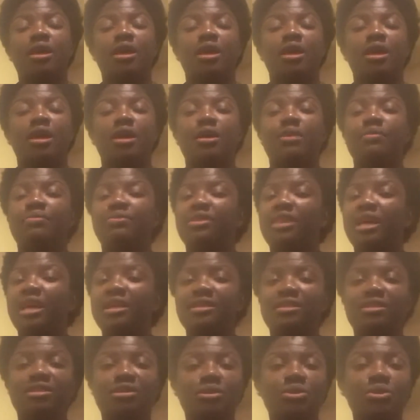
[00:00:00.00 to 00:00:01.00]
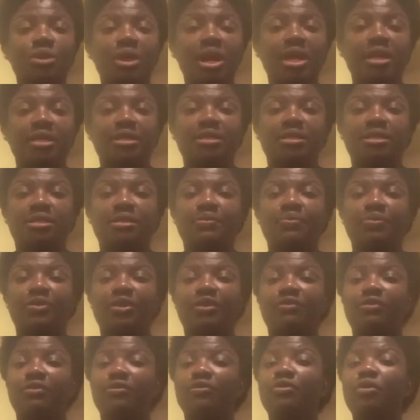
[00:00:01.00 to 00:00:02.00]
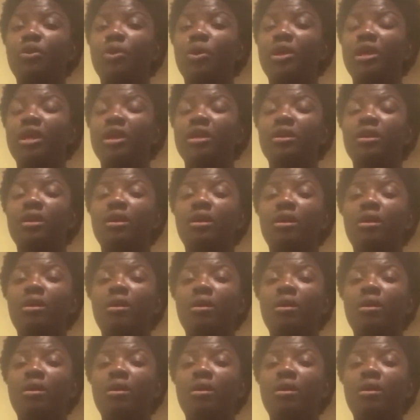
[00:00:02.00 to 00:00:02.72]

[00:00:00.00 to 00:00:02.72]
That is great. If you've got any